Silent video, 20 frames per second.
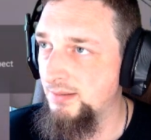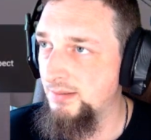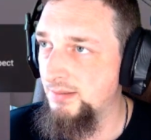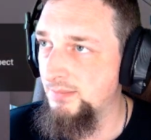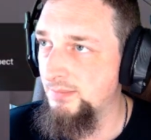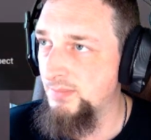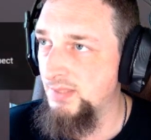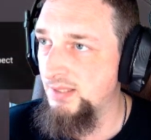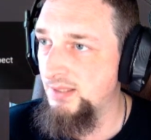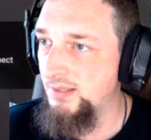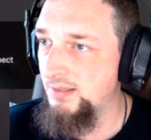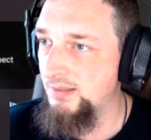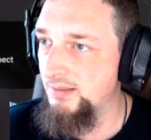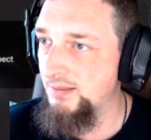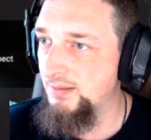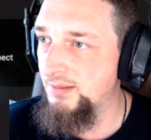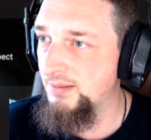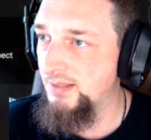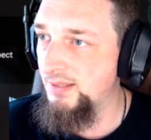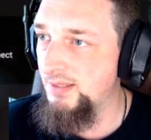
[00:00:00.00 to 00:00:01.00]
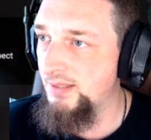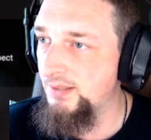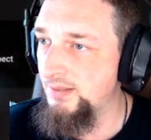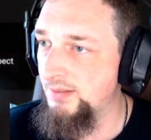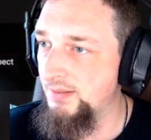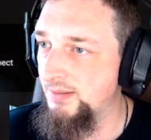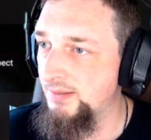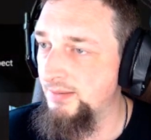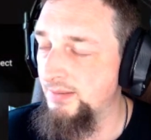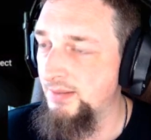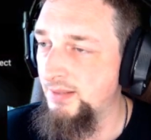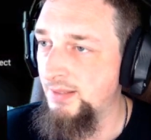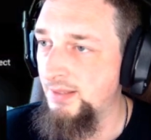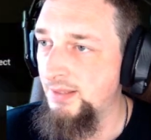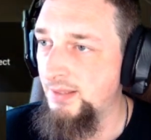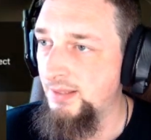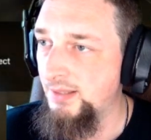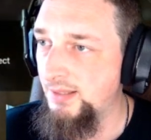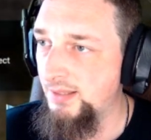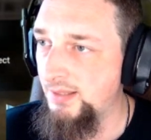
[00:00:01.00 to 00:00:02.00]
begun. Click here.
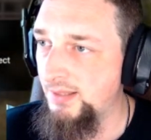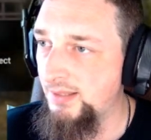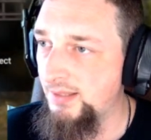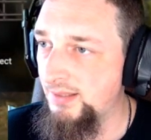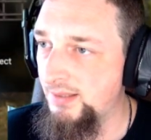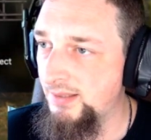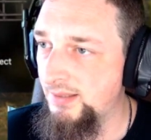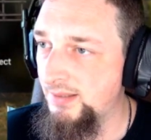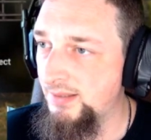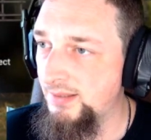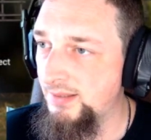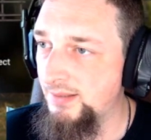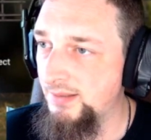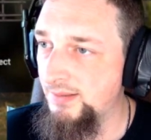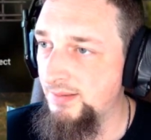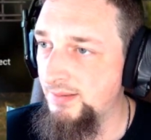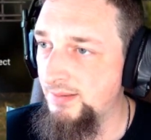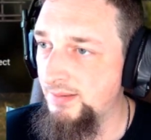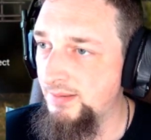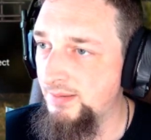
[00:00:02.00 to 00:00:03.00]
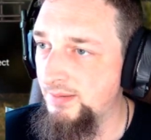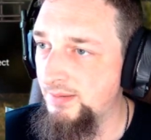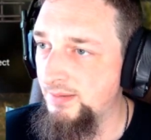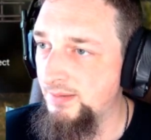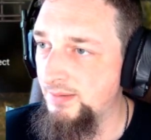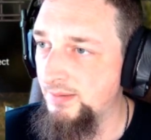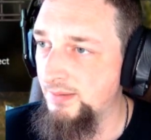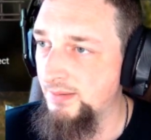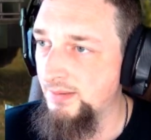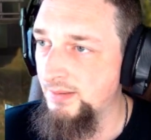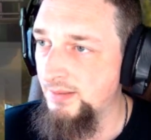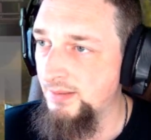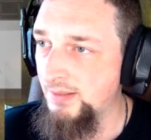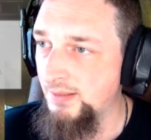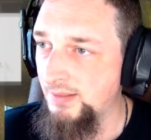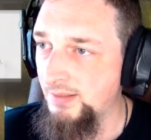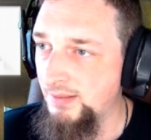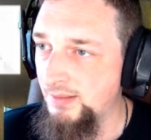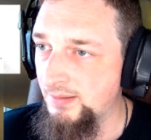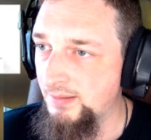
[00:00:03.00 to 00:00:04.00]
And
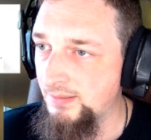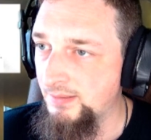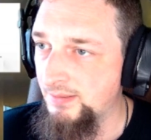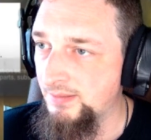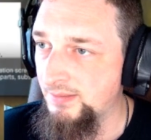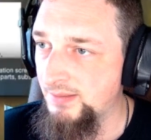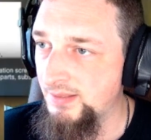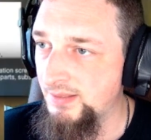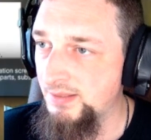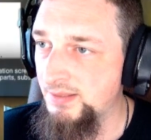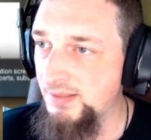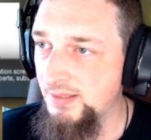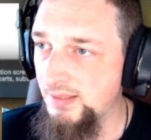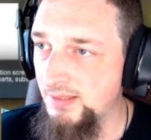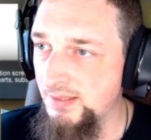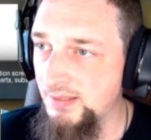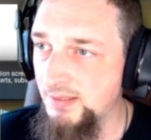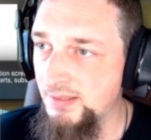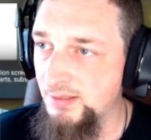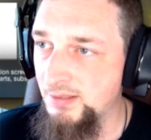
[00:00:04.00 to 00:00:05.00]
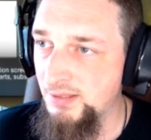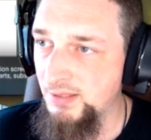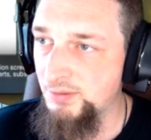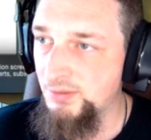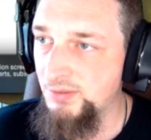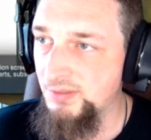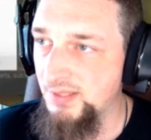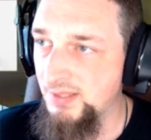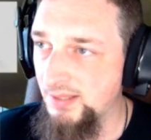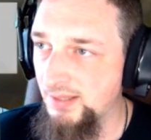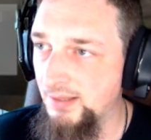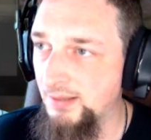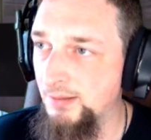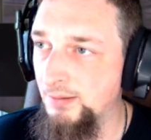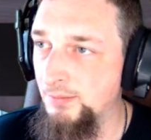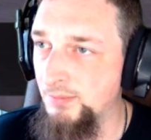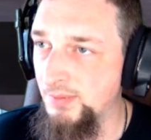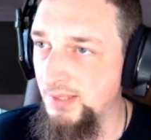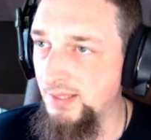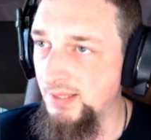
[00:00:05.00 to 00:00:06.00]
this is essentially how
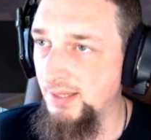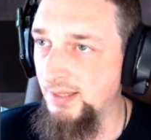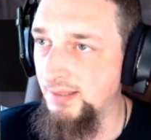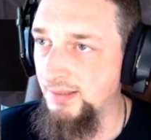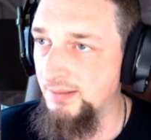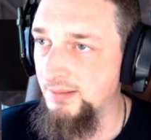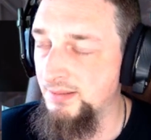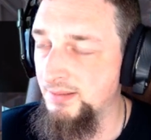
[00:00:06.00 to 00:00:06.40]
we edit